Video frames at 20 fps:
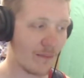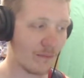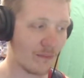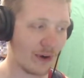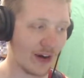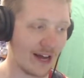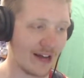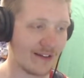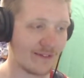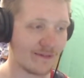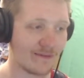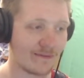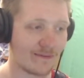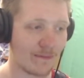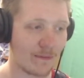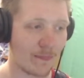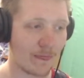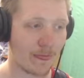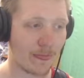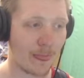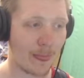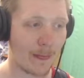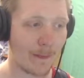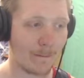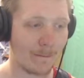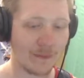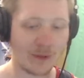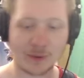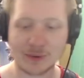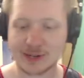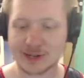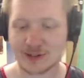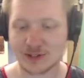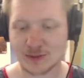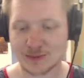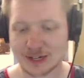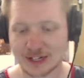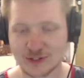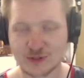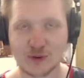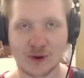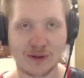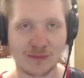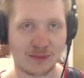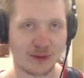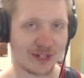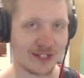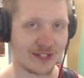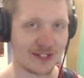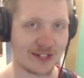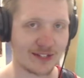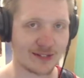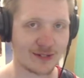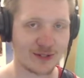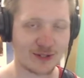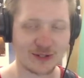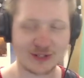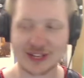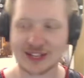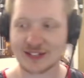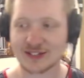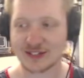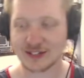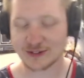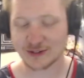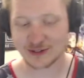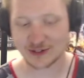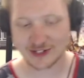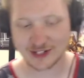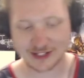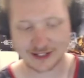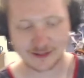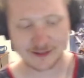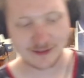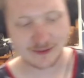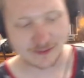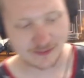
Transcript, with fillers: But nobody knows about Swan Princess, so that's interesting.